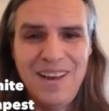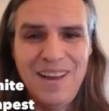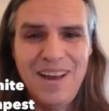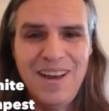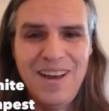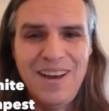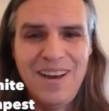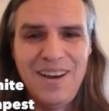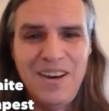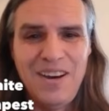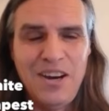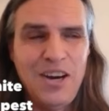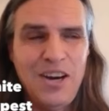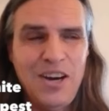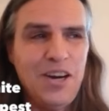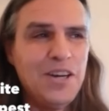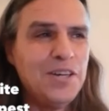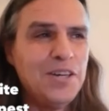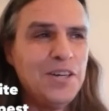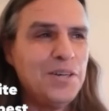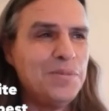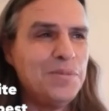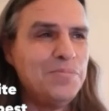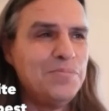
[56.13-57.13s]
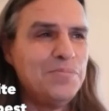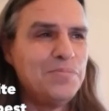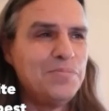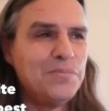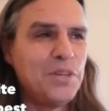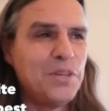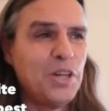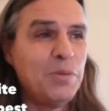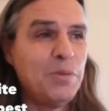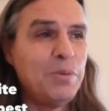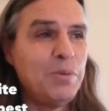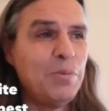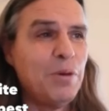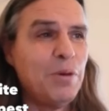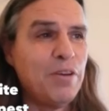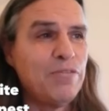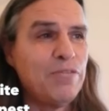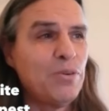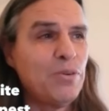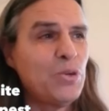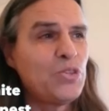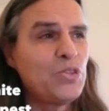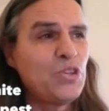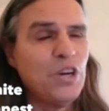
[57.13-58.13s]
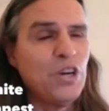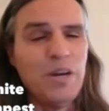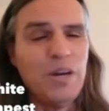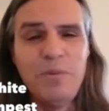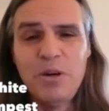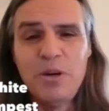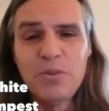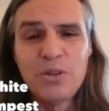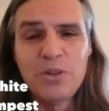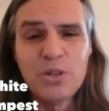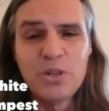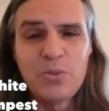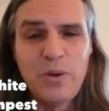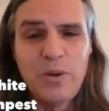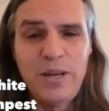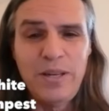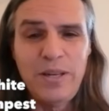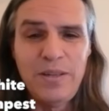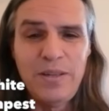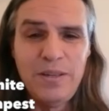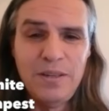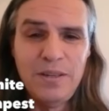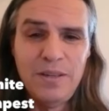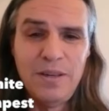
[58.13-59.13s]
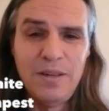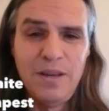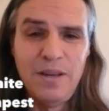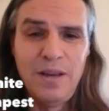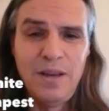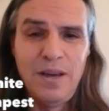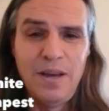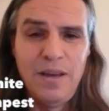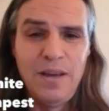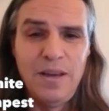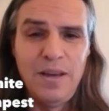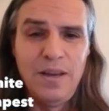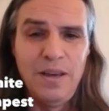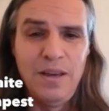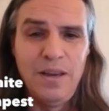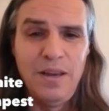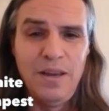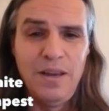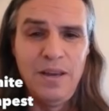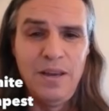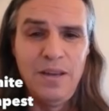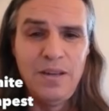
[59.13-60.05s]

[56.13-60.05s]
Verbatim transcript: Uh, it'll be my first time out this way and